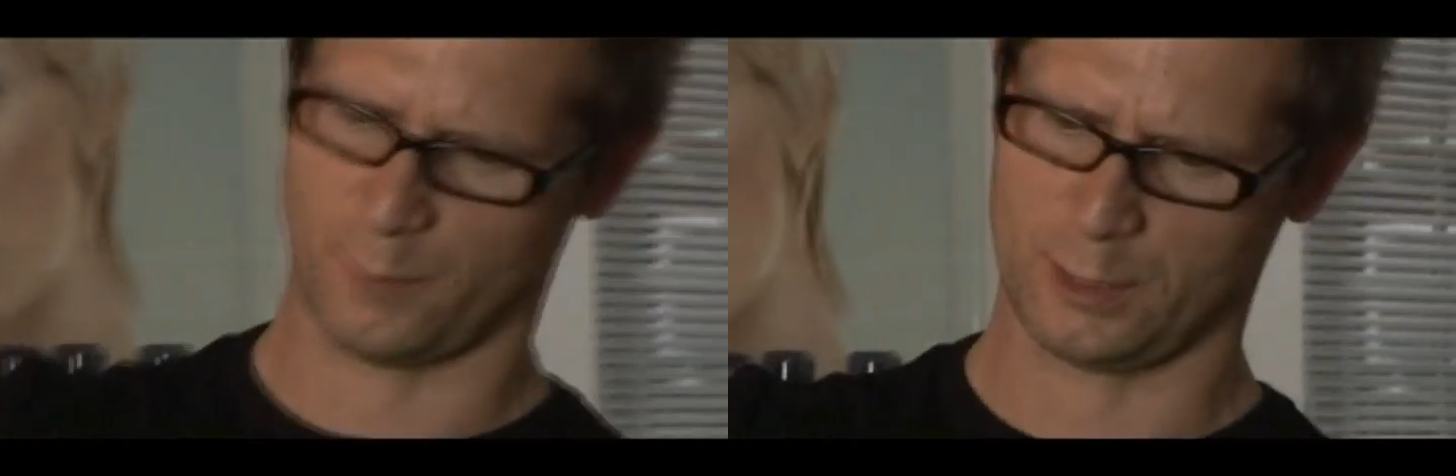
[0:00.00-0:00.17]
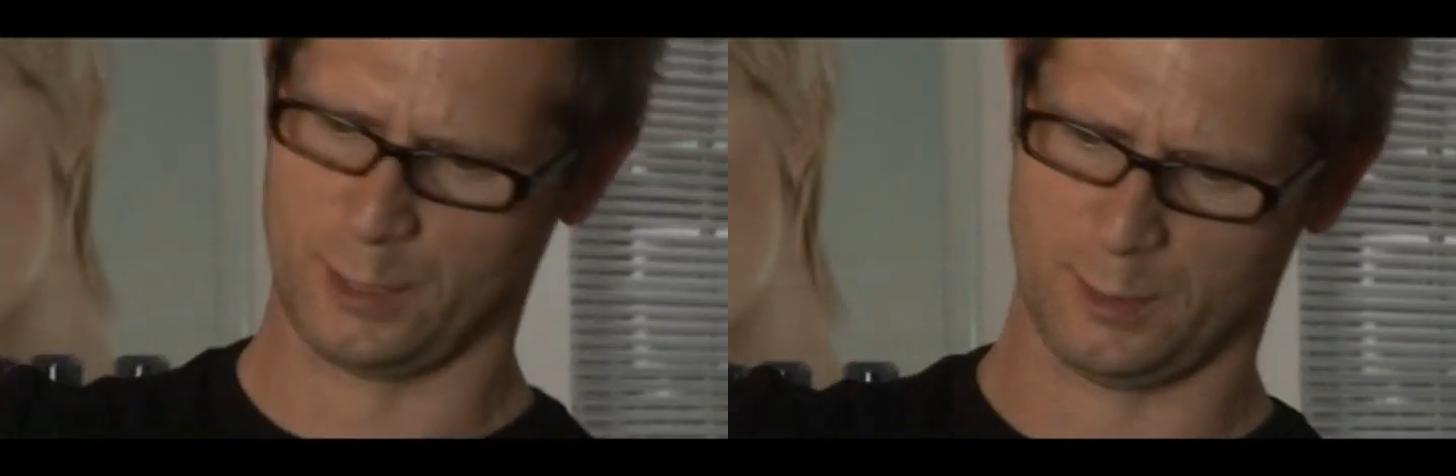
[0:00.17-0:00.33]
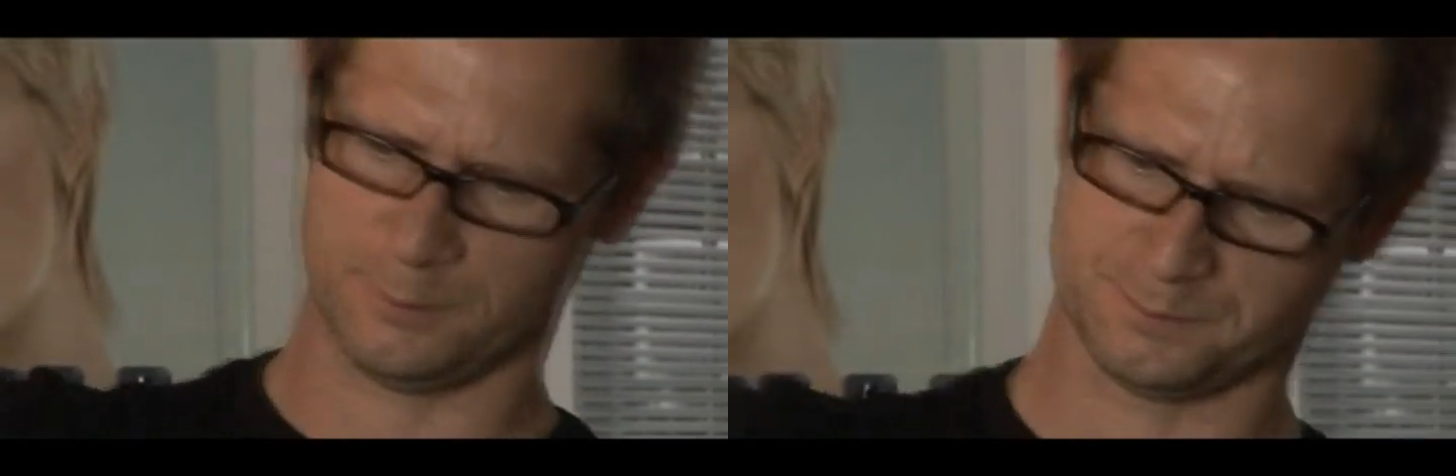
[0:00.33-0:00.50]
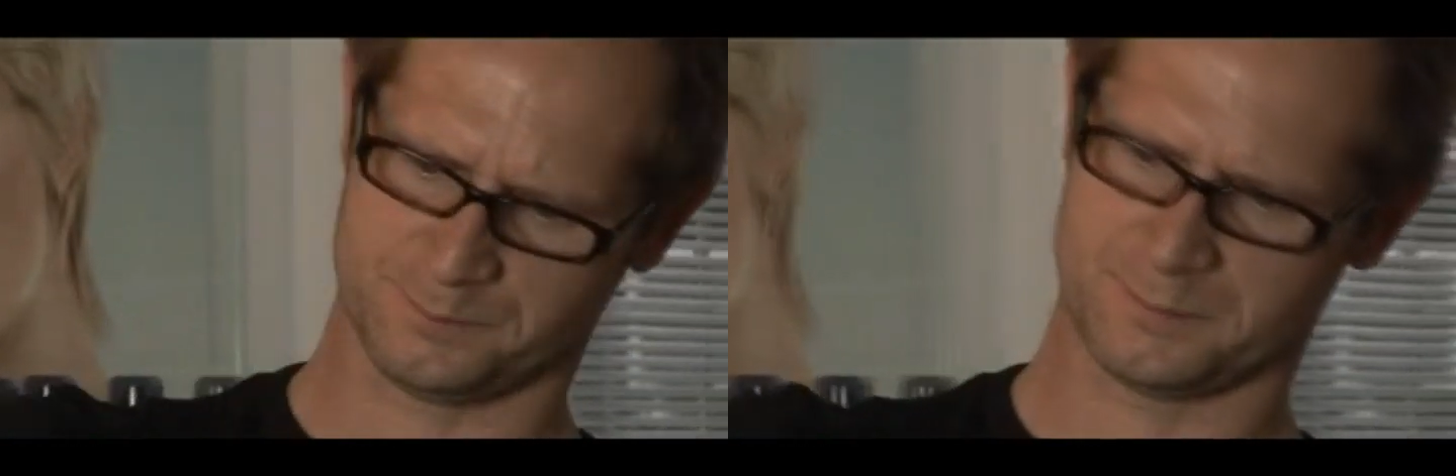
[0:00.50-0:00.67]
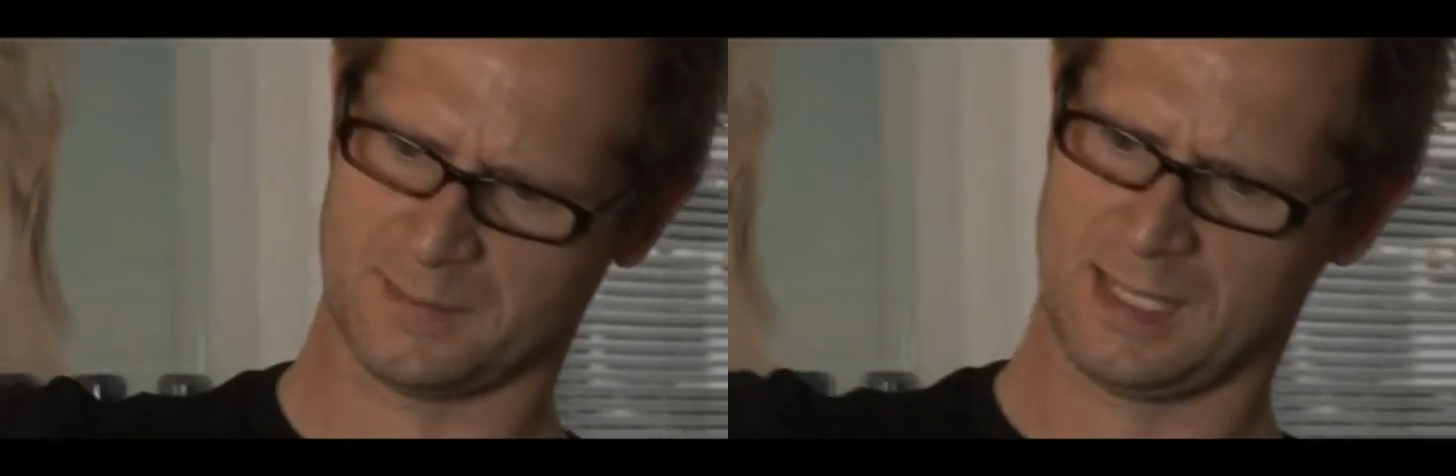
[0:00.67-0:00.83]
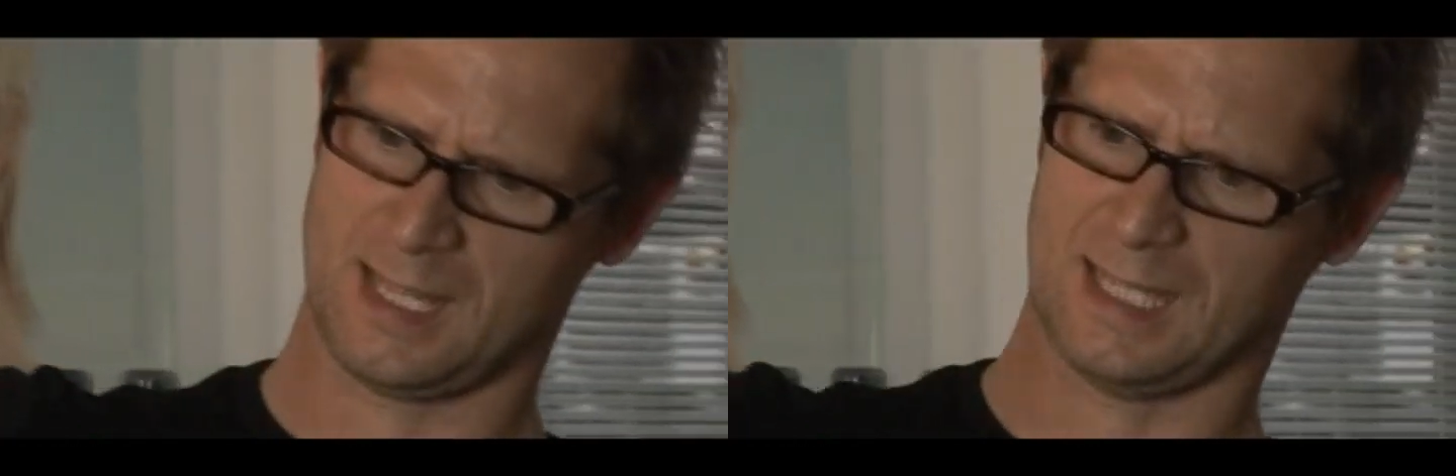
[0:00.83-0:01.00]
of volume
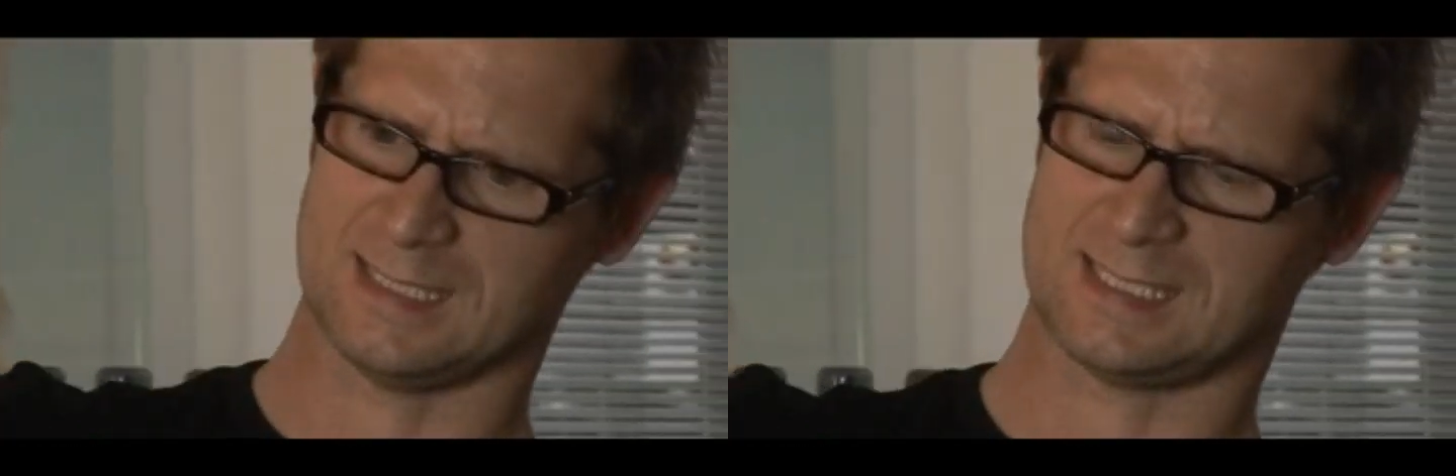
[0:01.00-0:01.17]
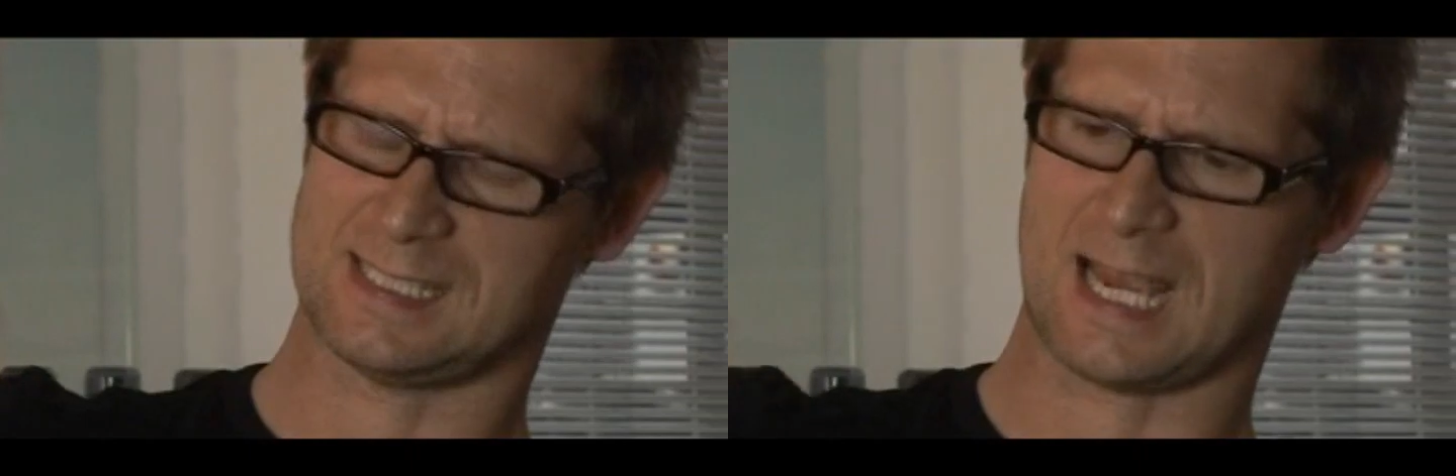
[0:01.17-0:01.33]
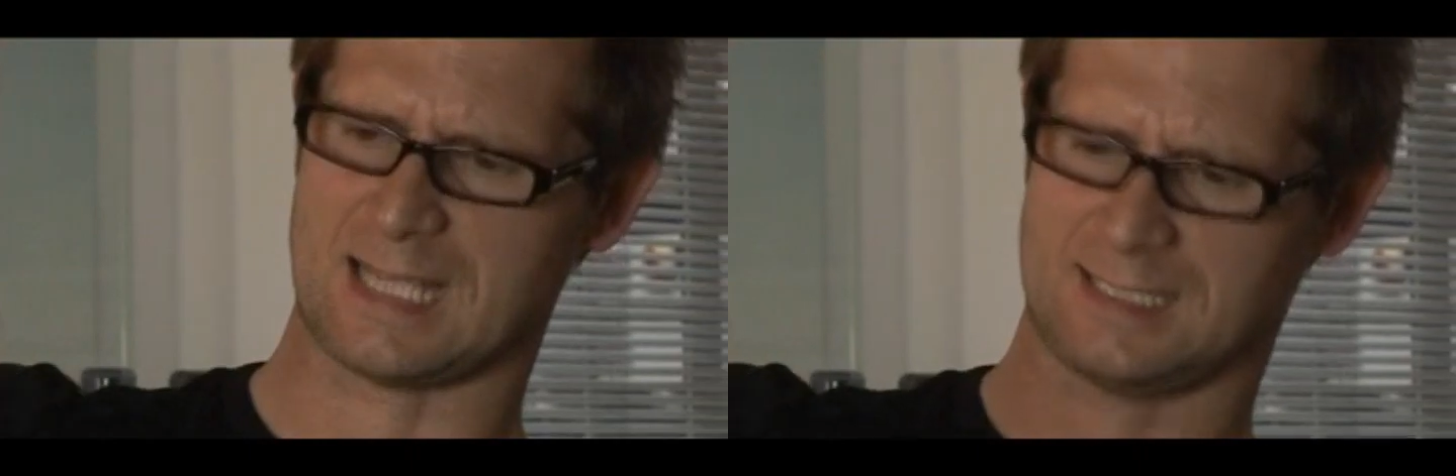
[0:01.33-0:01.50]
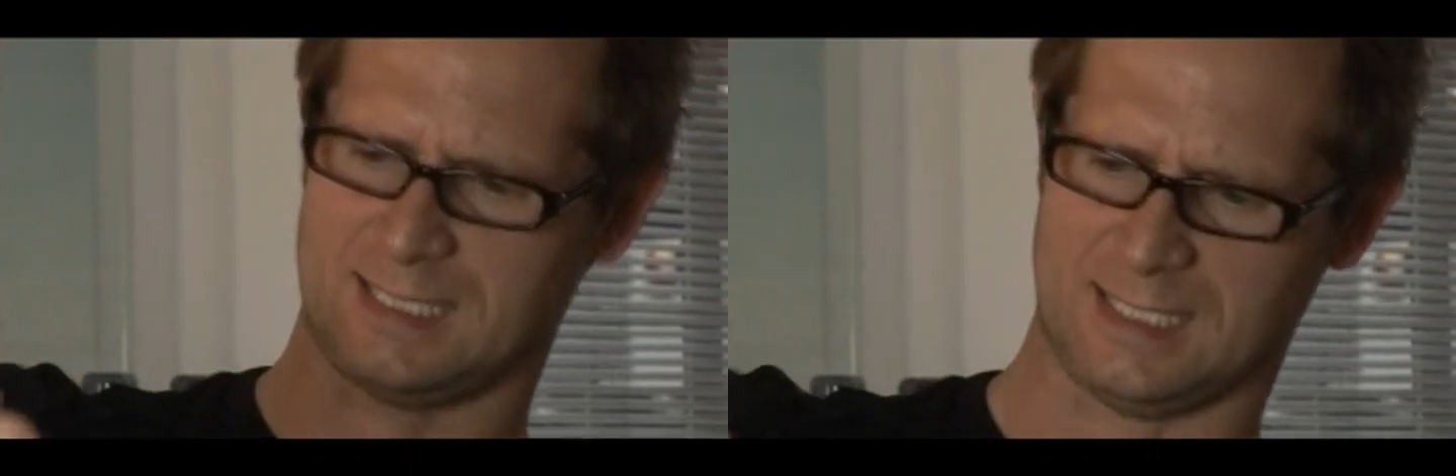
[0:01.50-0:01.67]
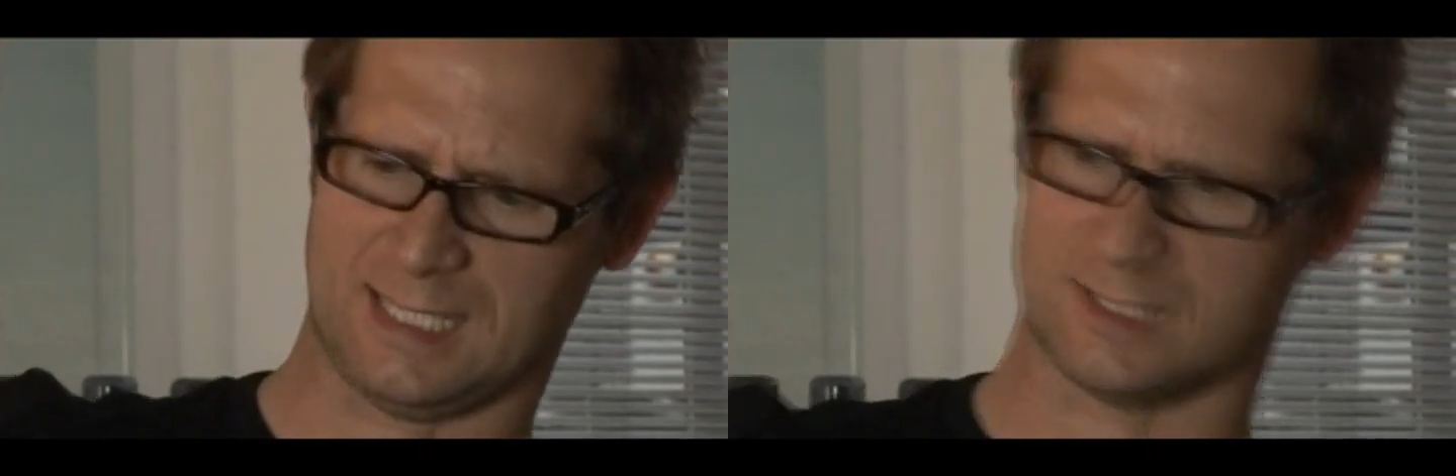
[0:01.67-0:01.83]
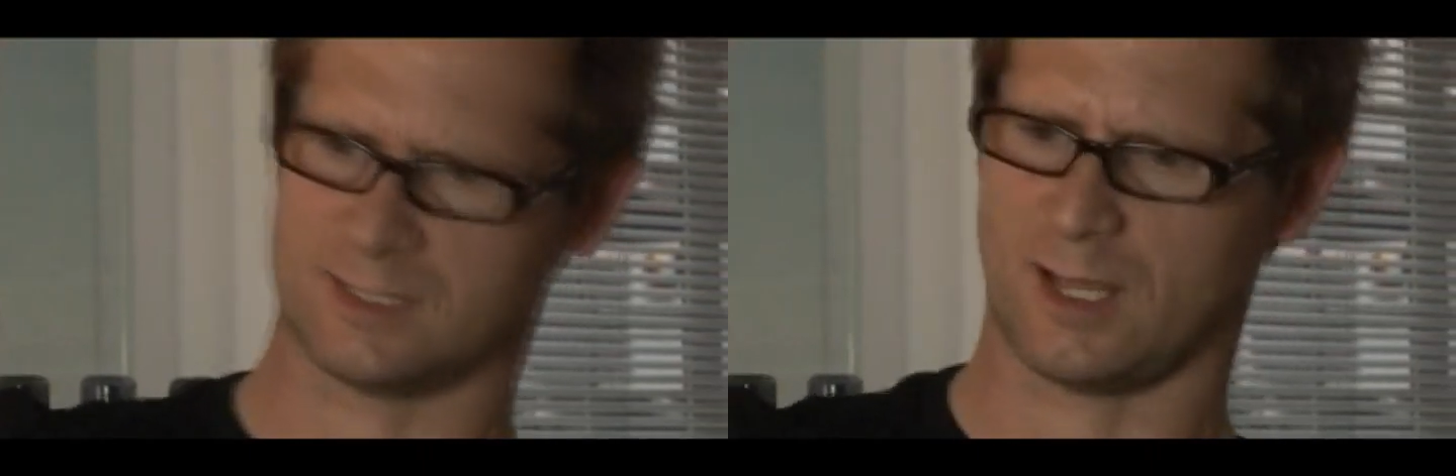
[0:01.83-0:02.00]
and
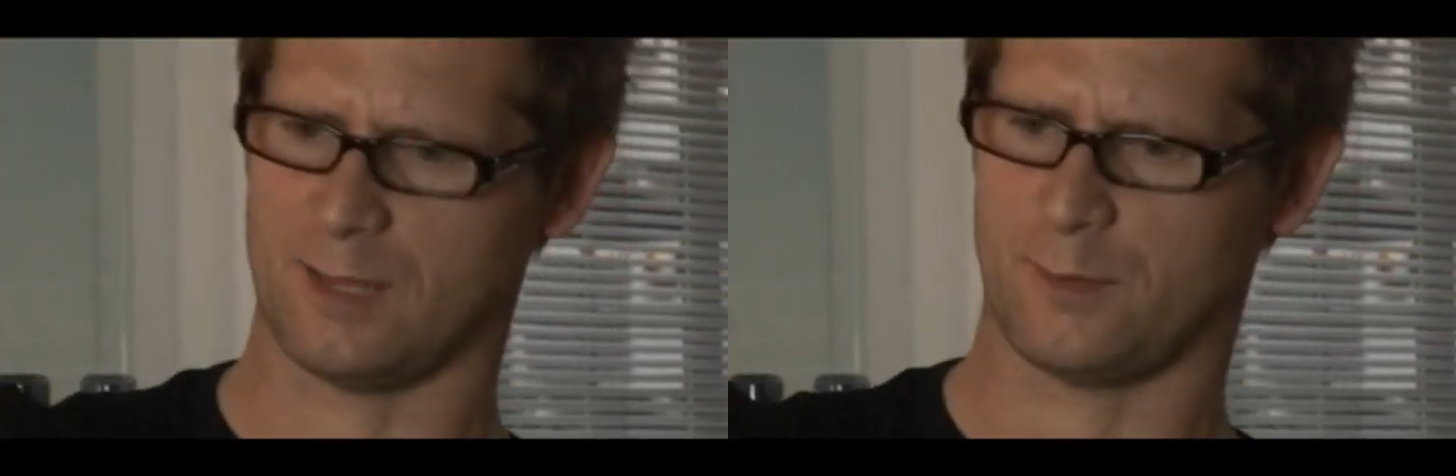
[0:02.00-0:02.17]
sassiness